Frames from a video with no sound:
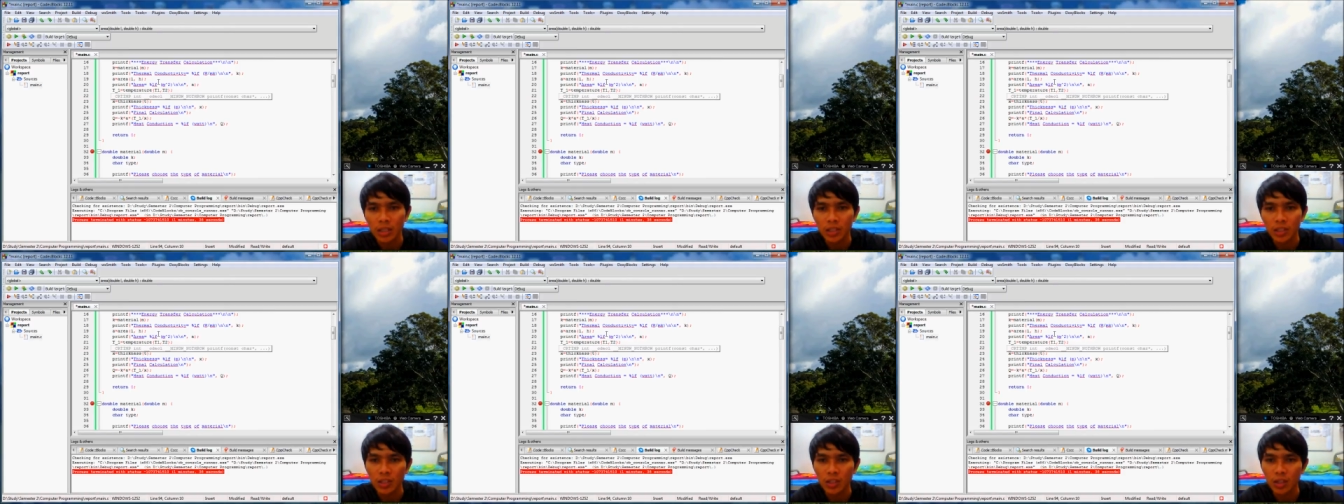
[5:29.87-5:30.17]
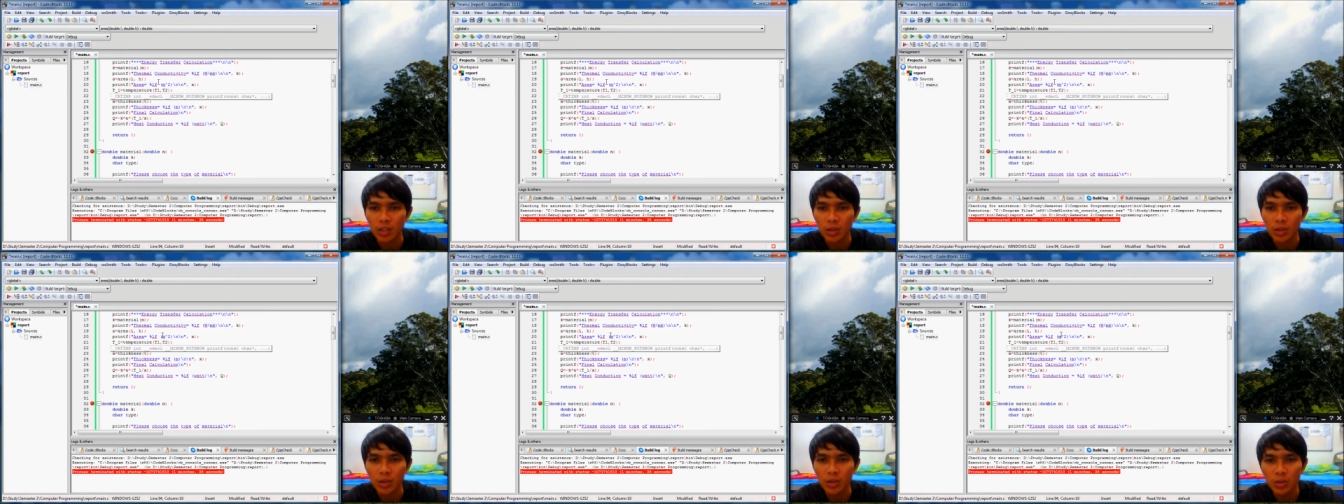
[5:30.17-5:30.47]

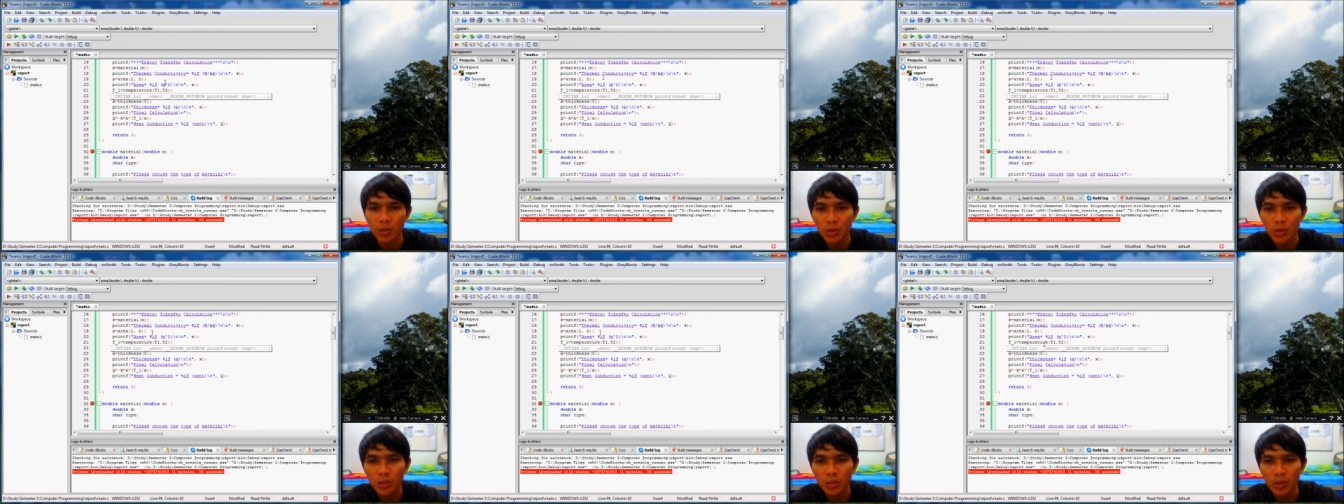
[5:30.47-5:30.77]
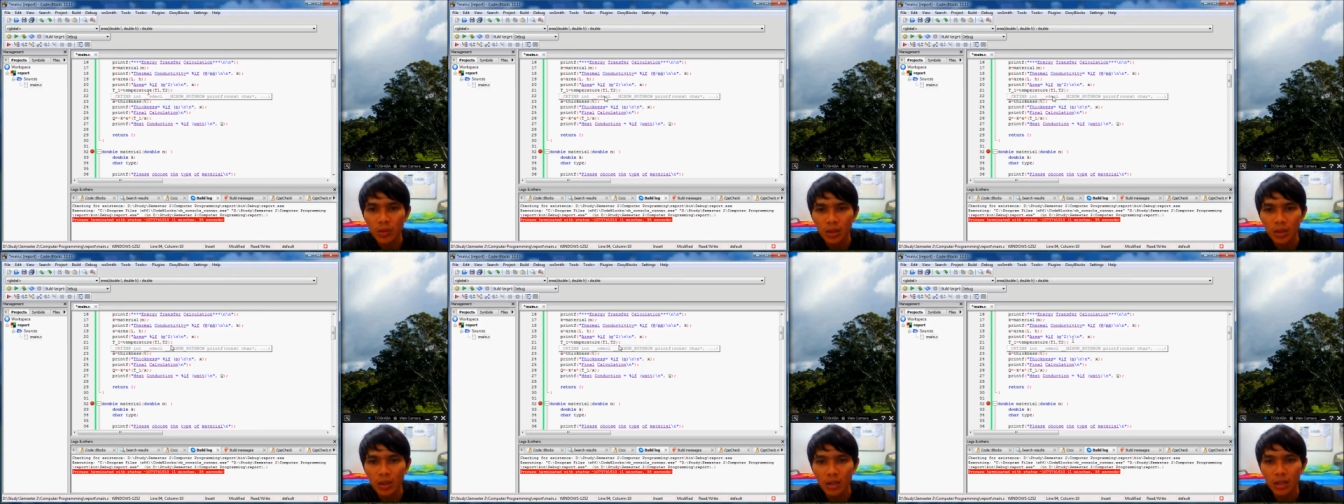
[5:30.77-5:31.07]
equal to
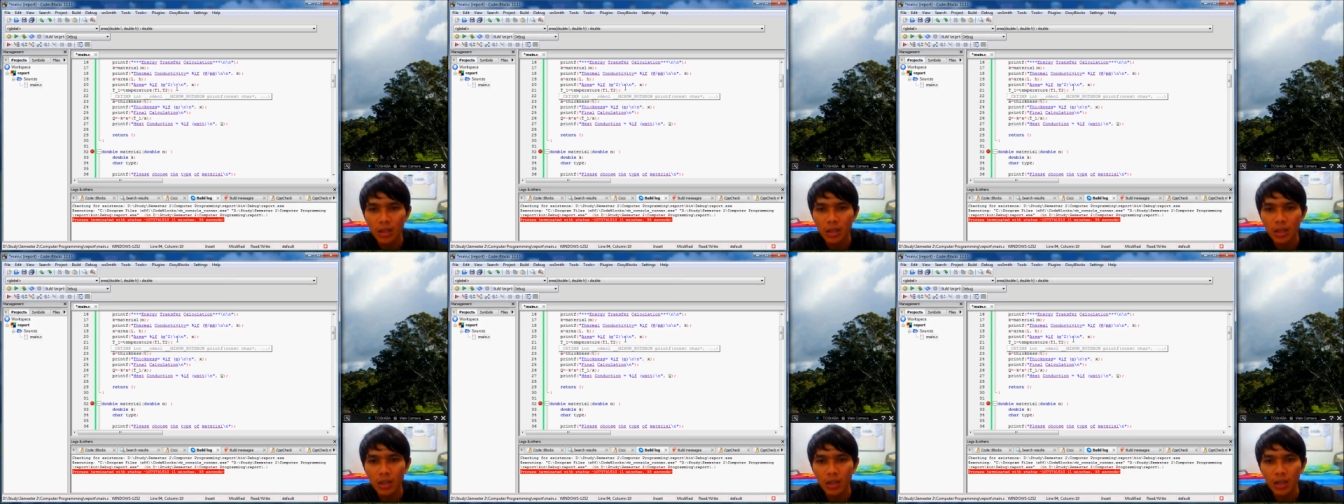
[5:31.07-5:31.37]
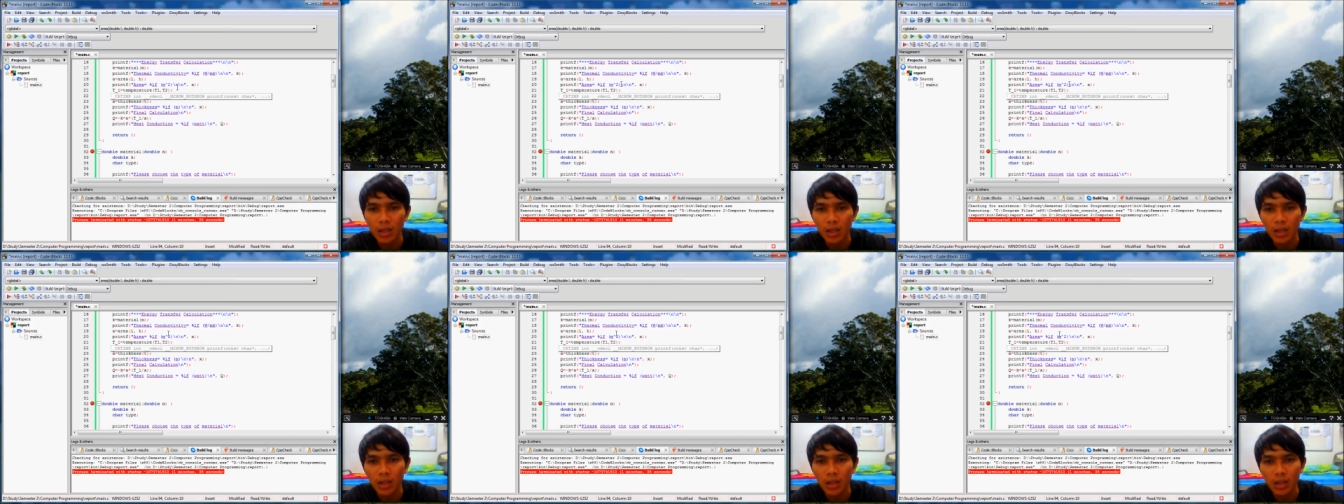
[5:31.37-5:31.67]

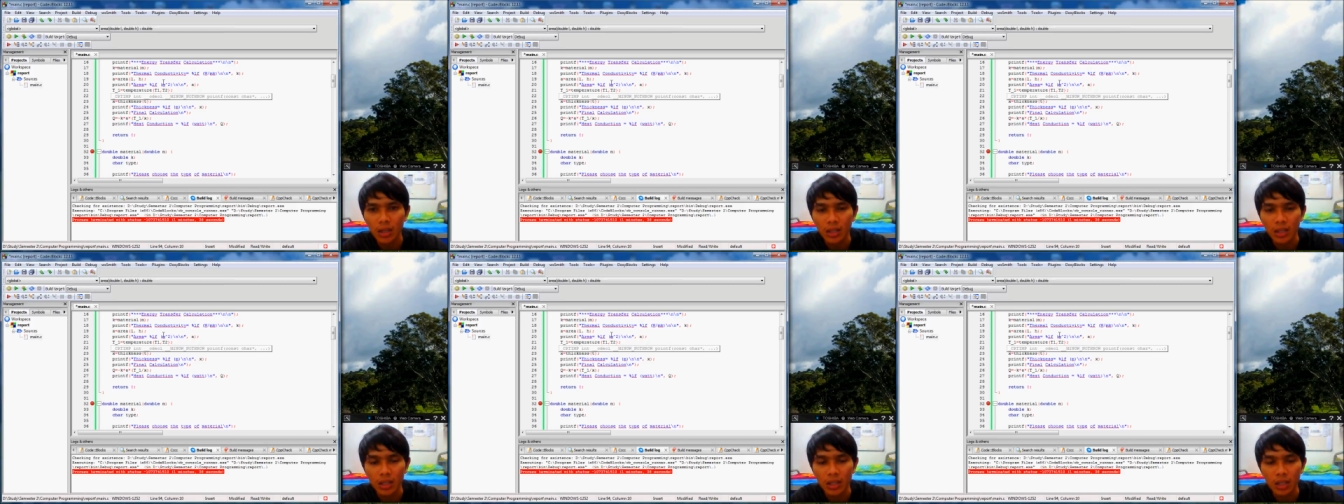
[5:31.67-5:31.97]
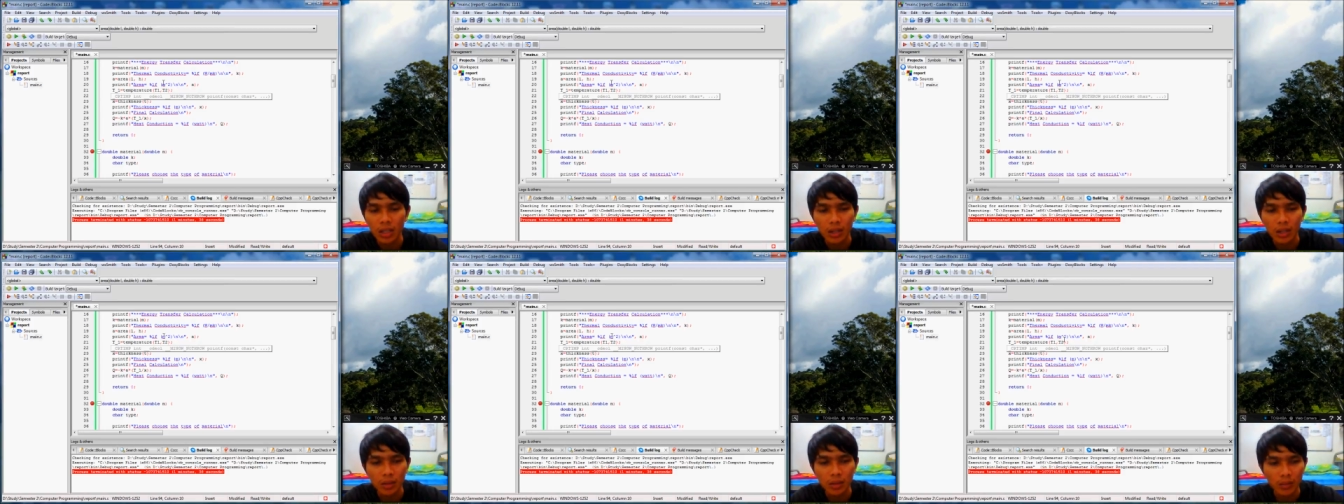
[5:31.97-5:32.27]
in
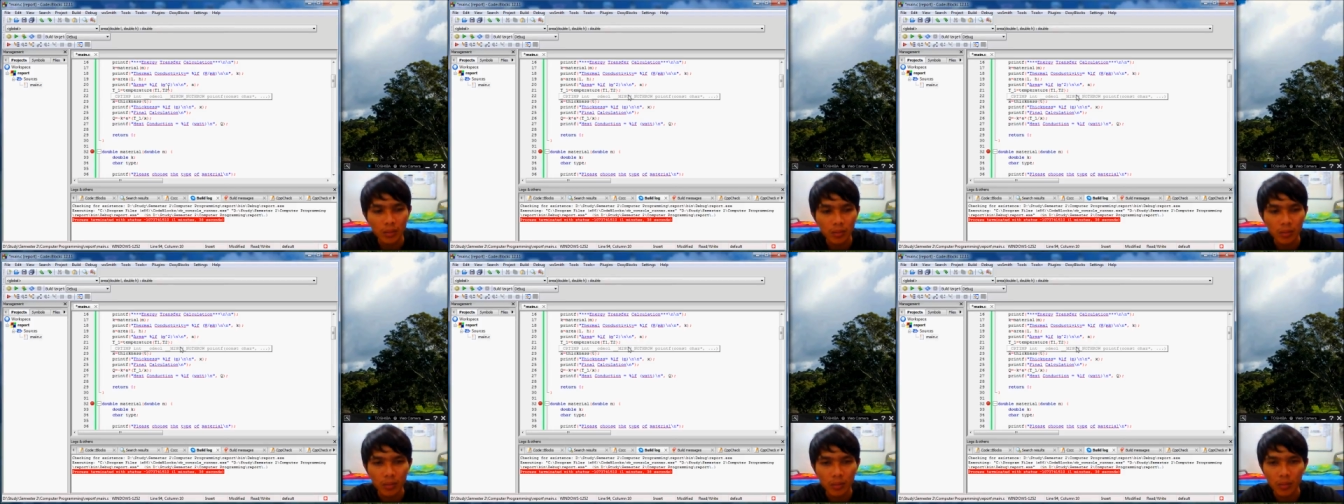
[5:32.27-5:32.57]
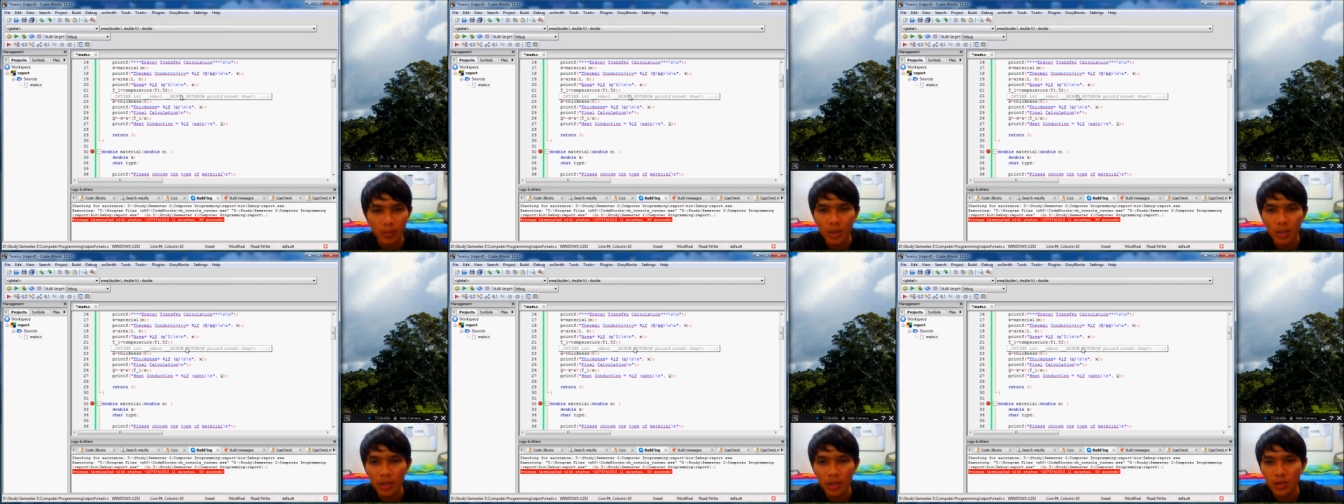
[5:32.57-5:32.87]

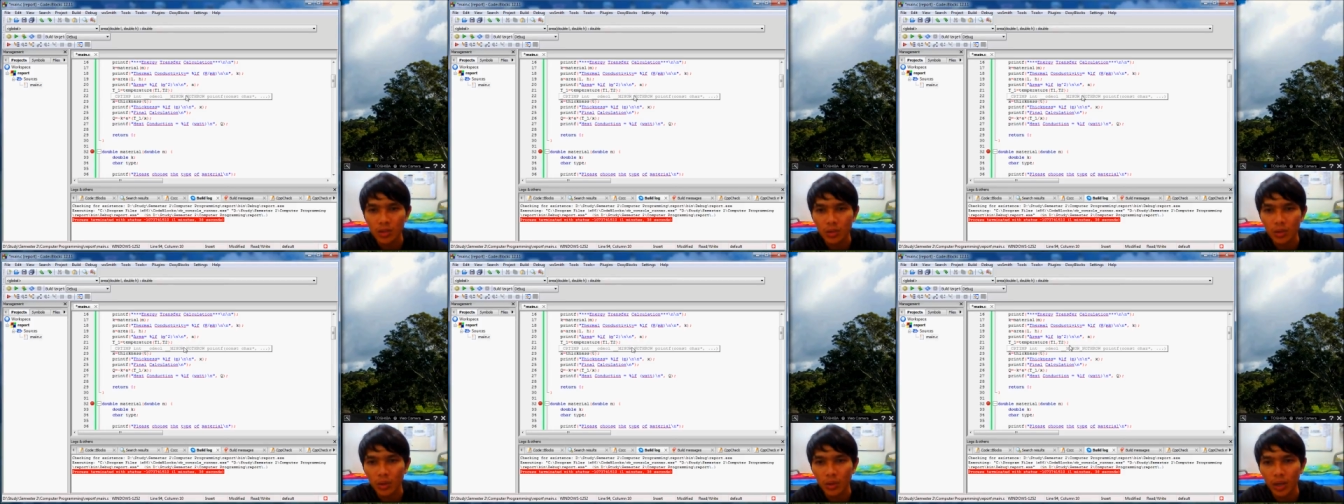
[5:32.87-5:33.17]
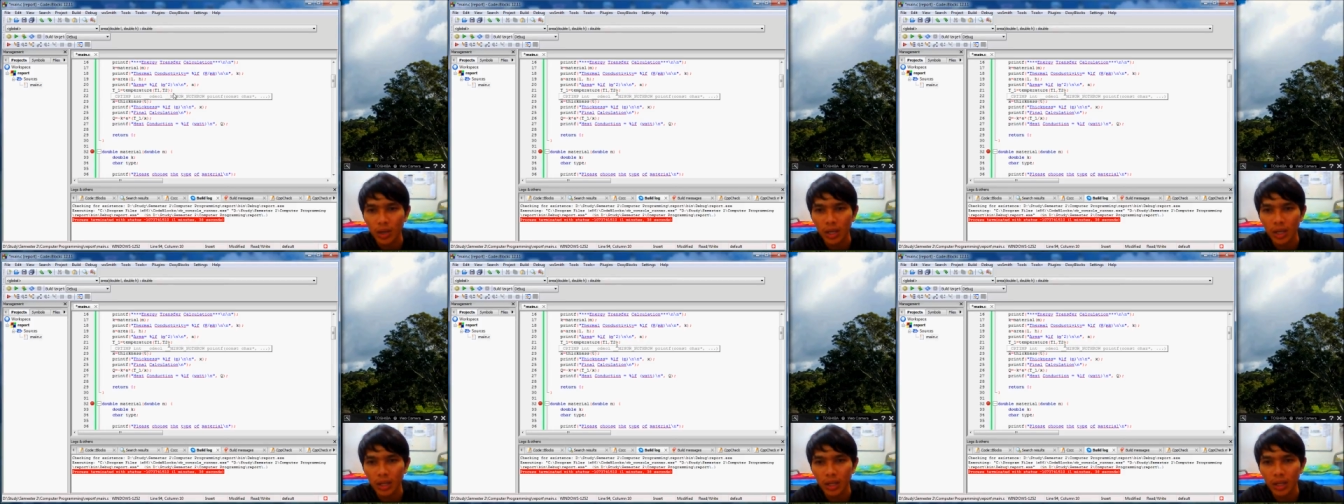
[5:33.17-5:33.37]
meter square.